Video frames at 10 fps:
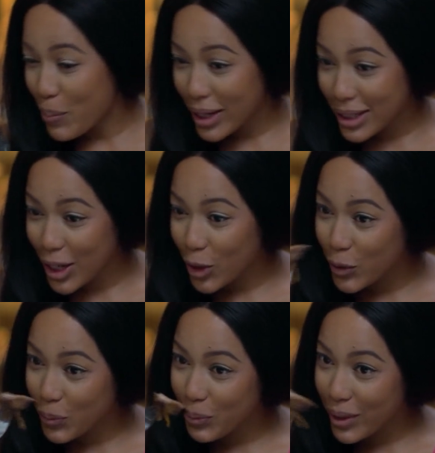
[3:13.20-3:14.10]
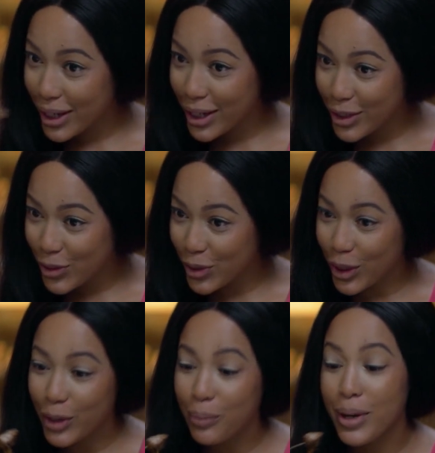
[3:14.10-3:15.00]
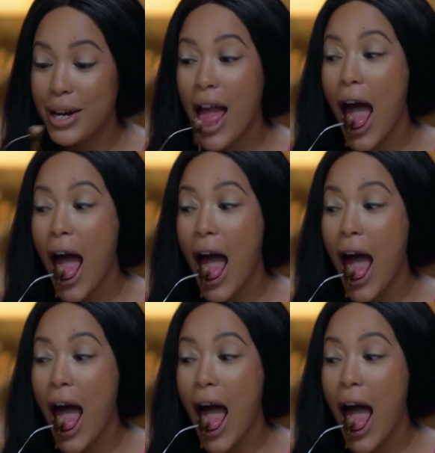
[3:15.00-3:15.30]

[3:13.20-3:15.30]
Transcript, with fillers: Imagine I could be making you a lot of money.